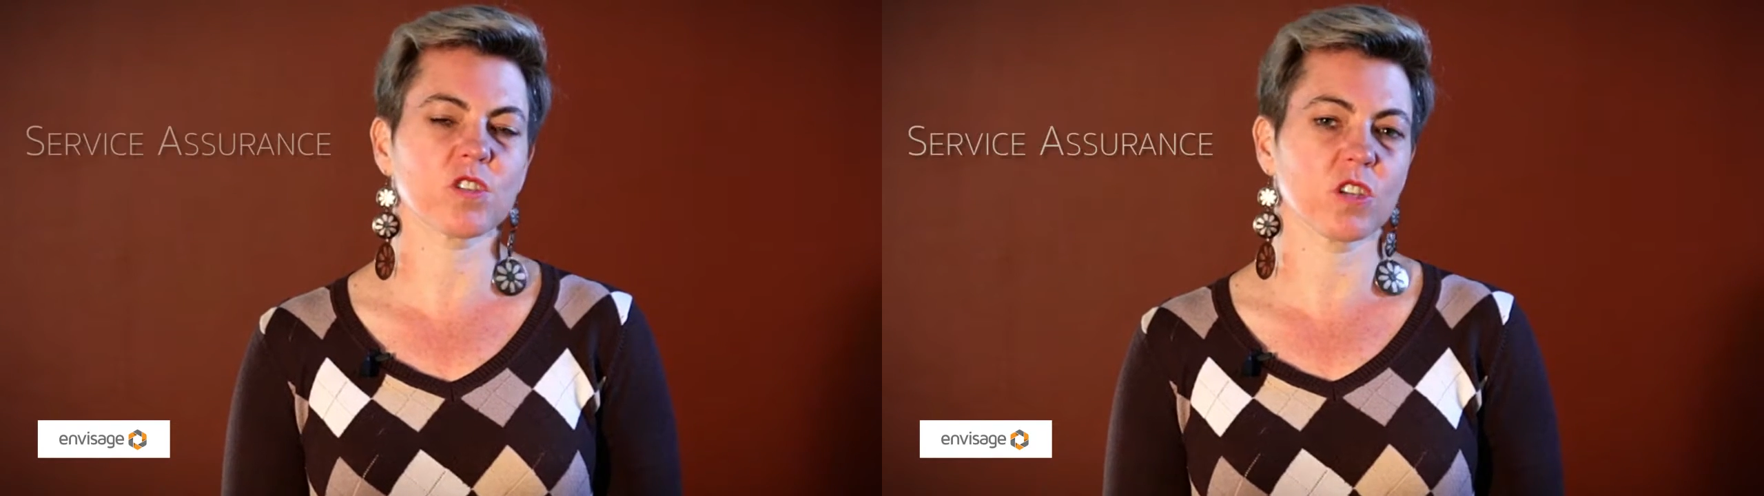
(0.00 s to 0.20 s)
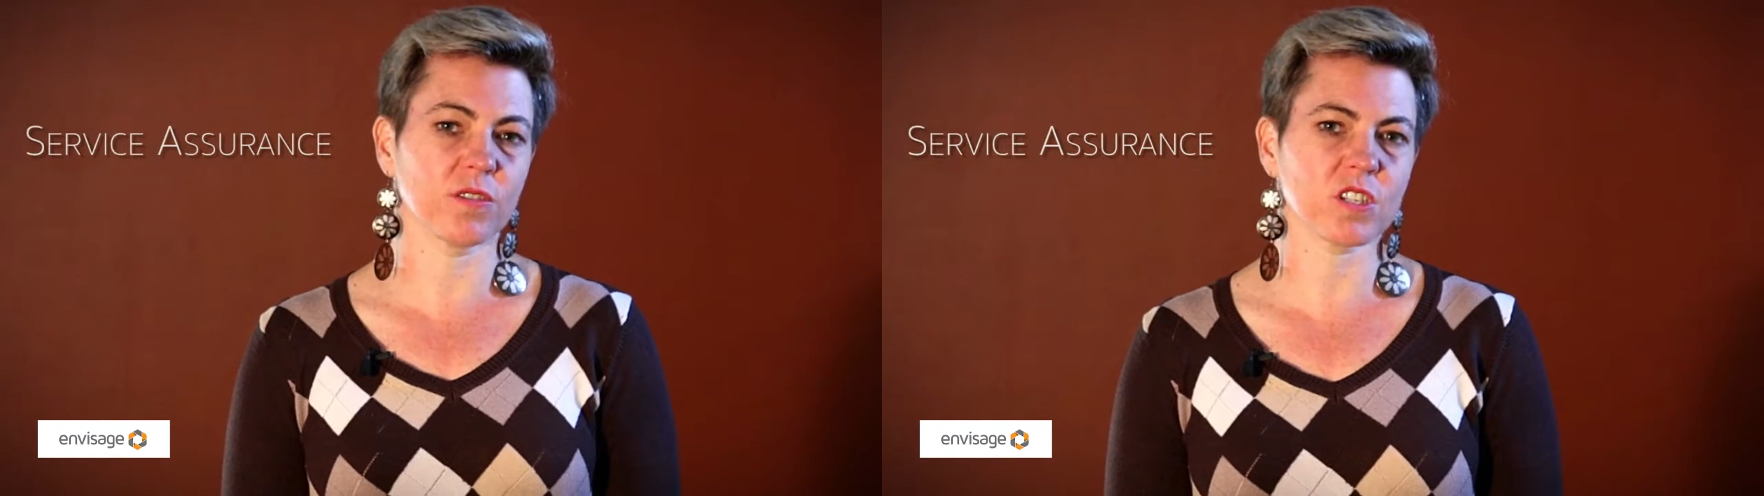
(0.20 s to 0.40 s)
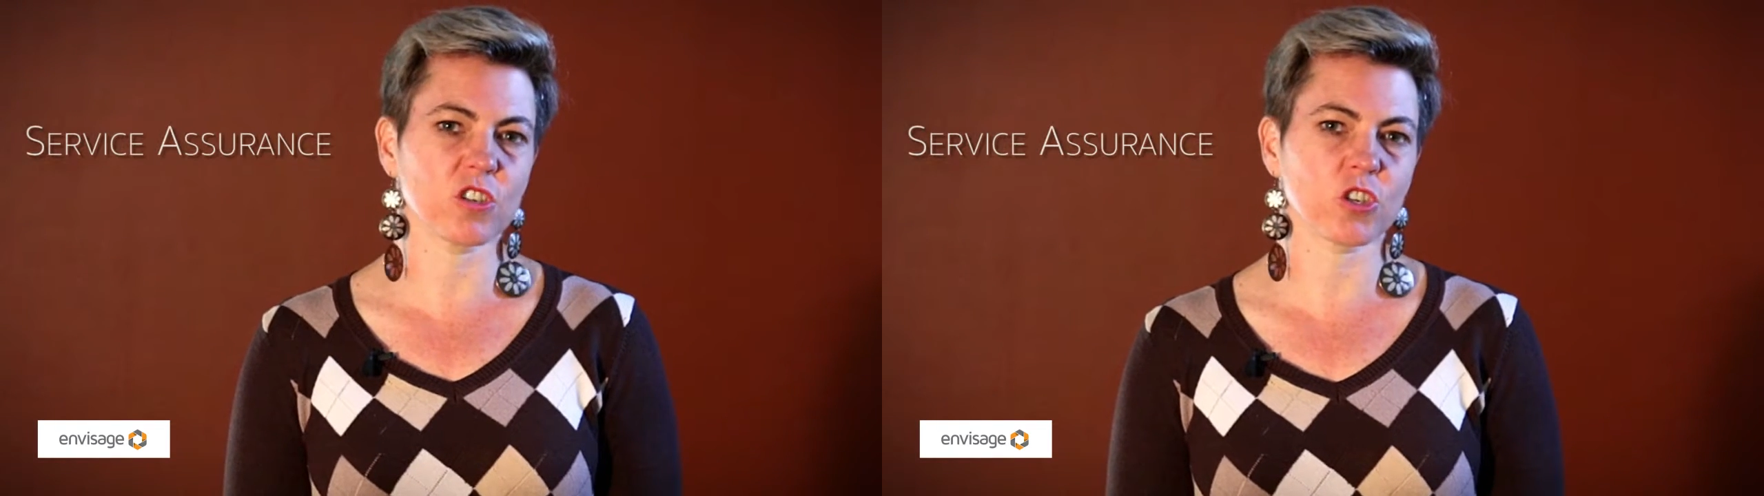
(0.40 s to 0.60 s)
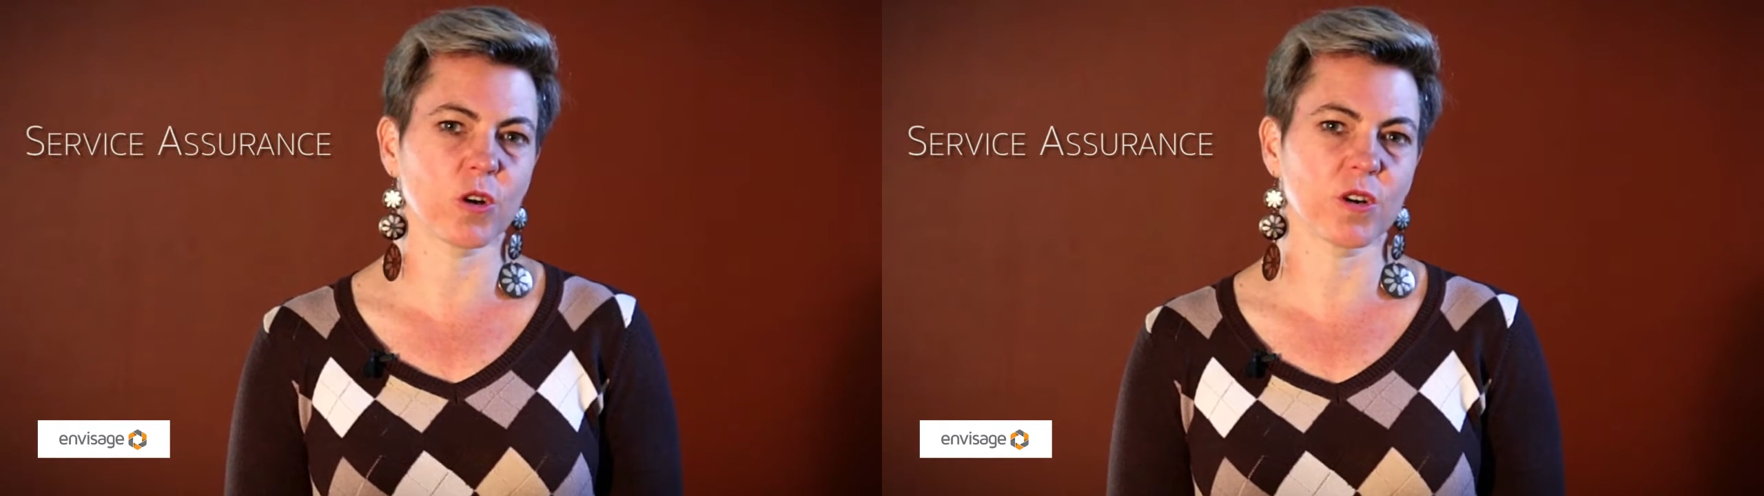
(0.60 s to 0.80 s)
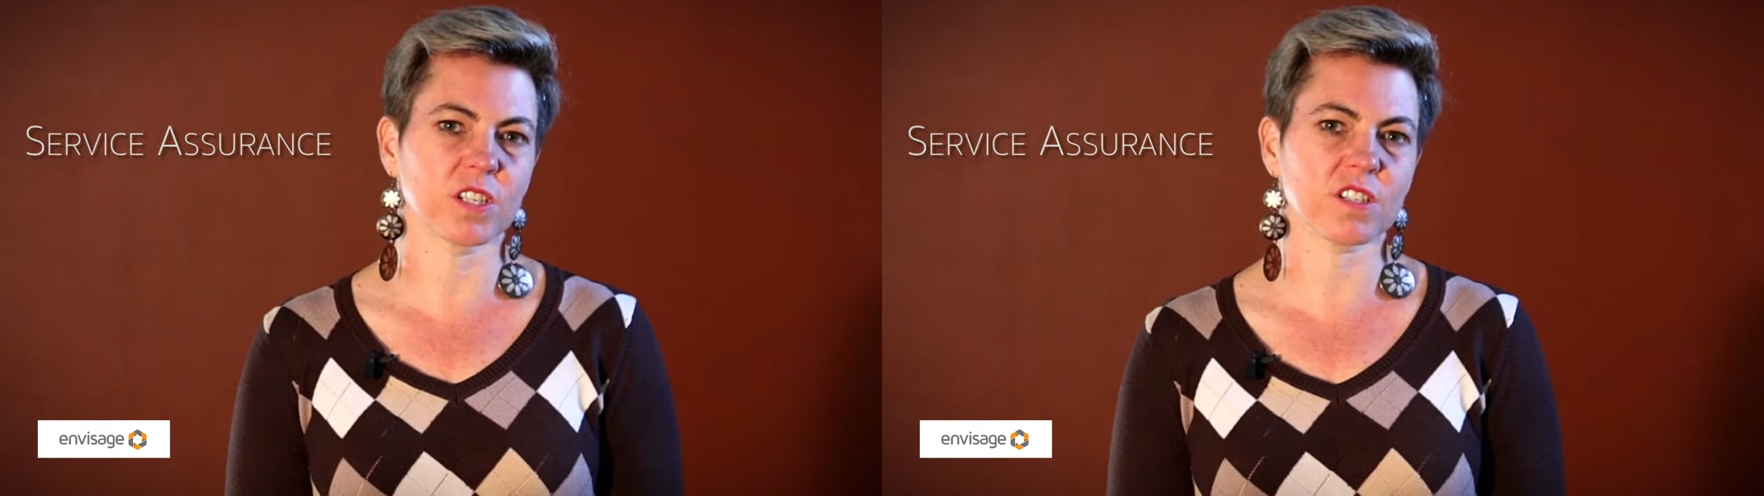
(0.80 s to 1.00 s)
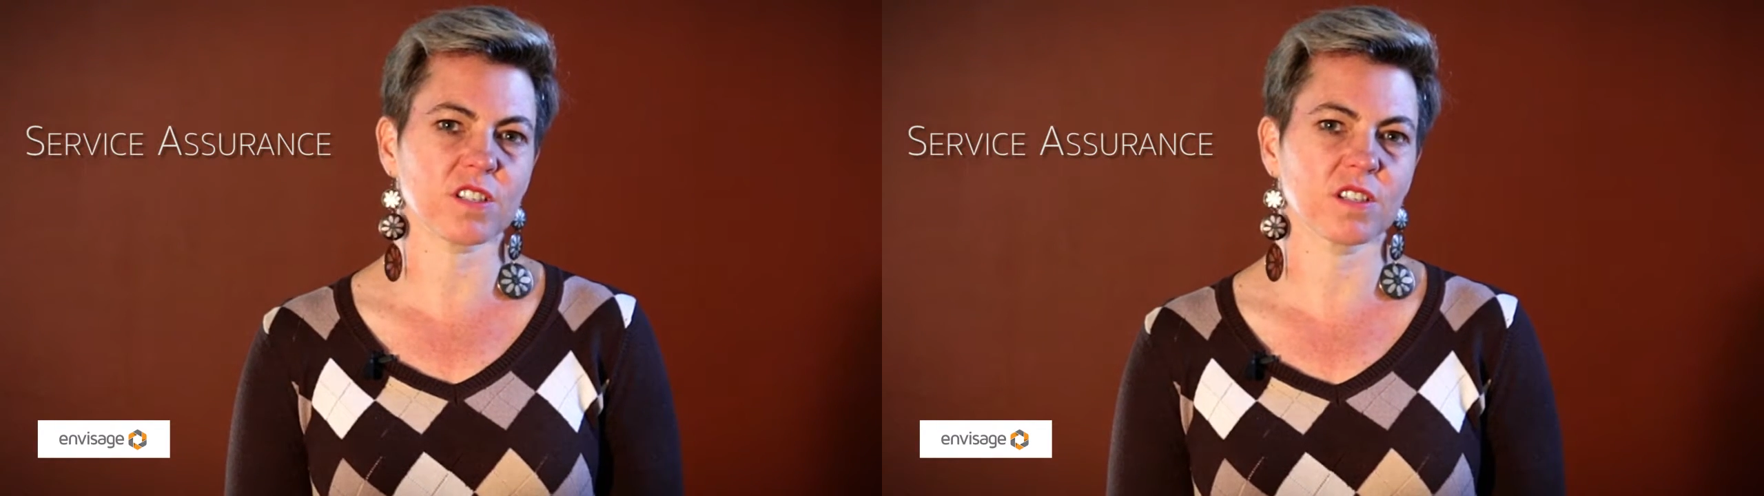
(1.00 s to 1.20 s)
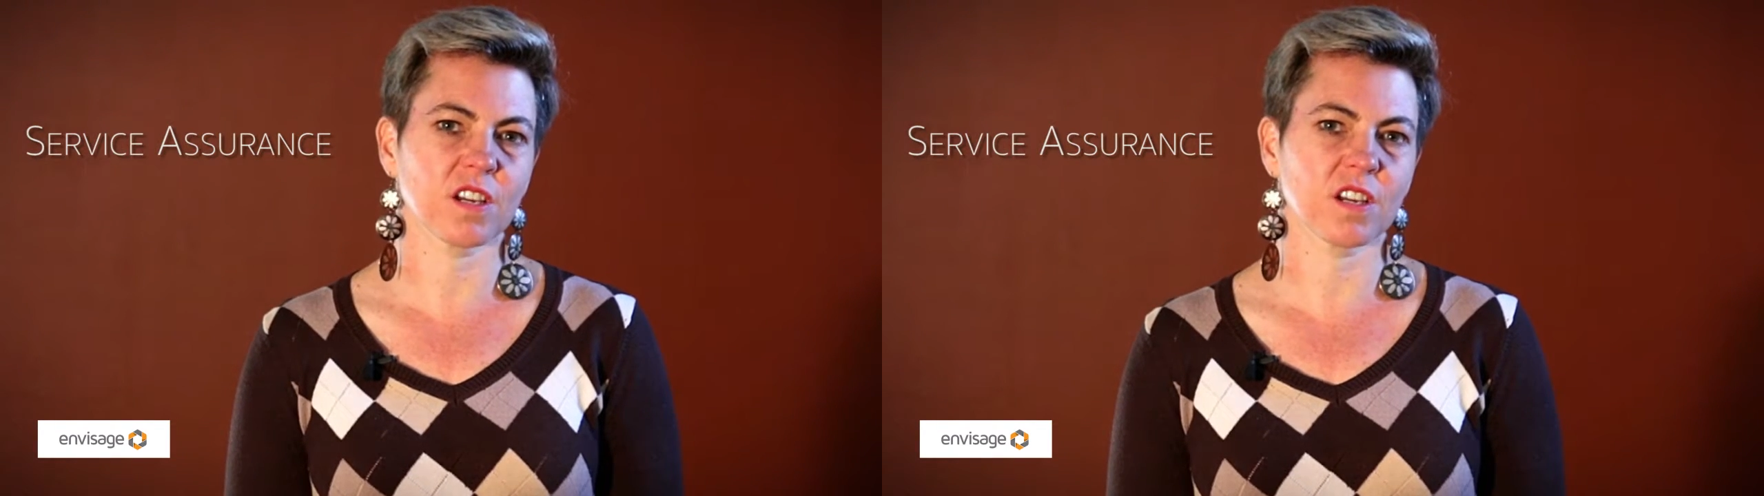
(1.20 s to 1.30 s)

service assurance,